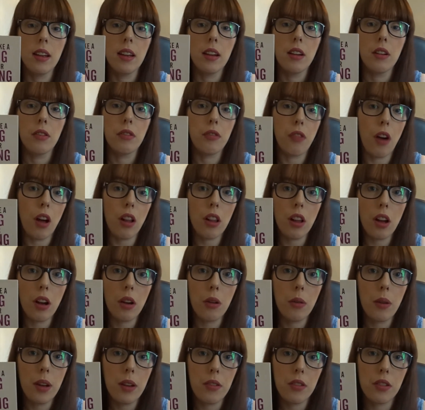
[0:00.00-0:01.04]

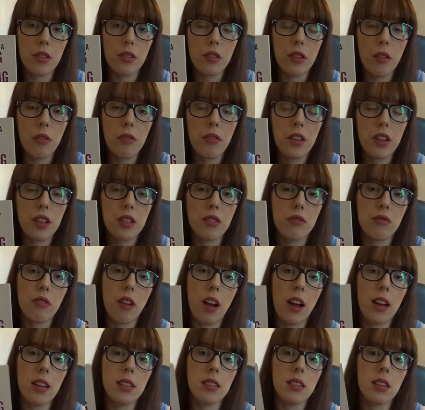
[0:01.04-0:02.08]
follow if you're a non-fiction
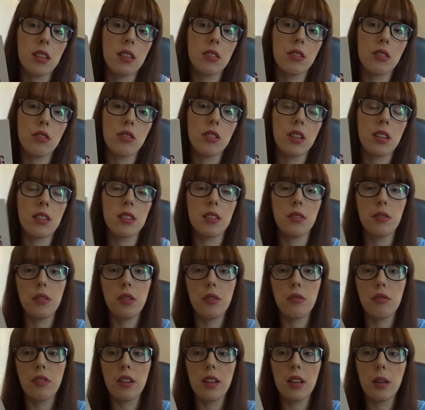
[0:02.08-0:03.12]
writer, such as if
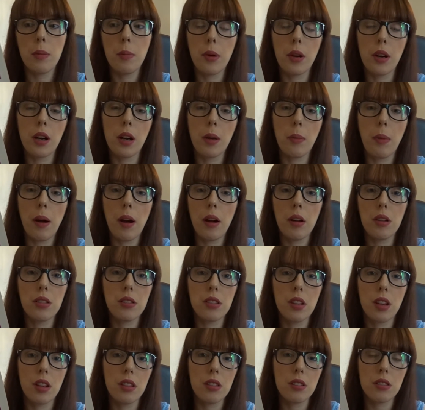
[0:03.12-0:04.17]
you've written a book about a
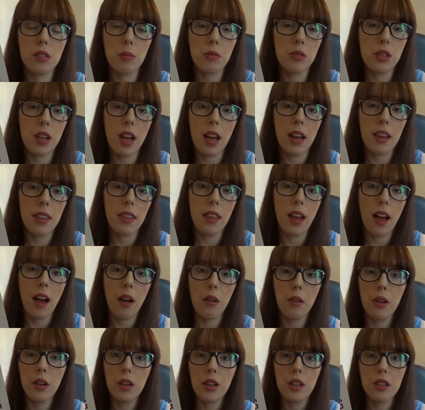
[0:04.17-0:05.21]
certain subject, how
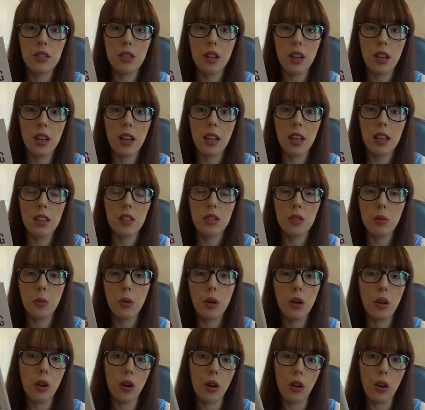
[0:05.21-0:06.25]
you can turn it into a
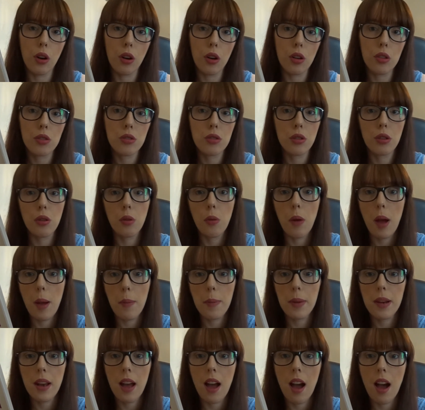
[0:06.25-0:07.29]
course or a
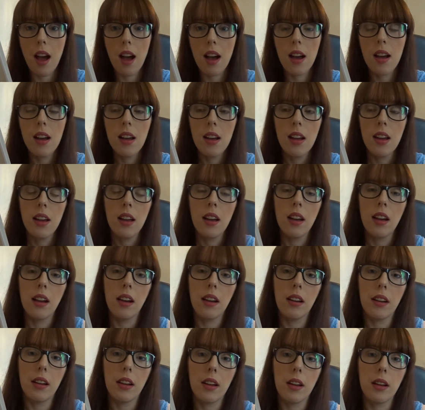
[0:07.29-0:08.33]
webinar,
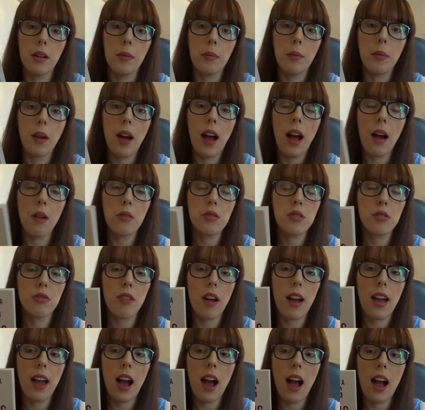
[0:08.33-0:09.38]
how to
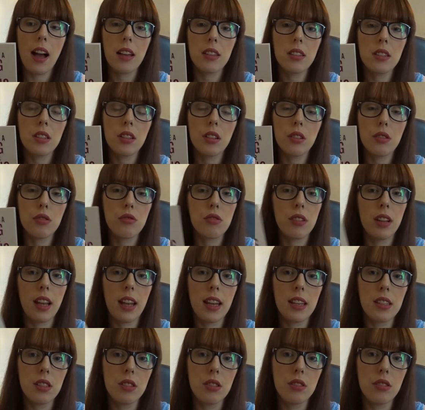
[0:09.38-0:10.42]
write articles
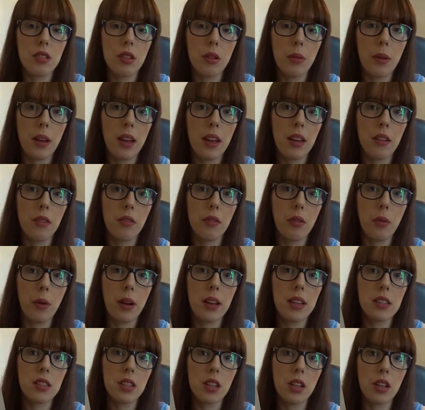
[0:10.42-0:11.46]
related to it for
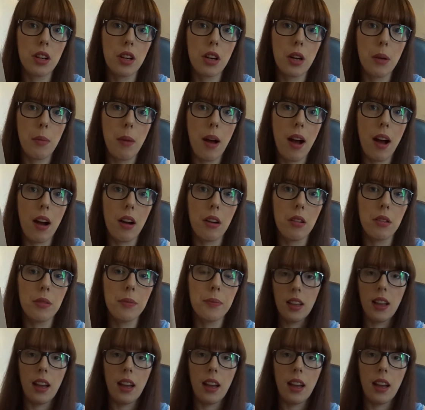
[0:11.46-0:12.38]
when it's going to come out.